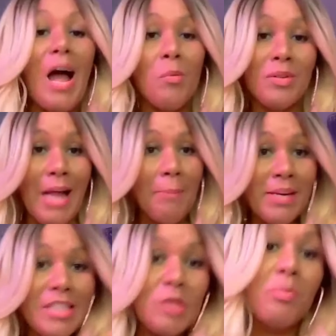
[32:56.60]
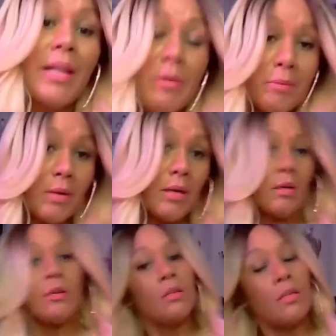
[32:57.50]
I will not, because you're playing with me.
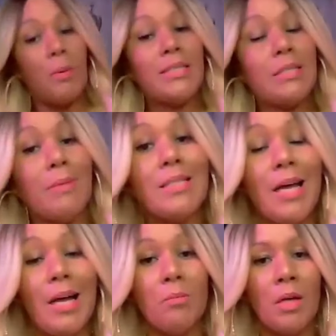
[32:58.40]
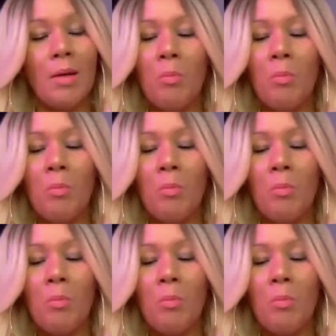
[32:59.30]
You're wasting my time.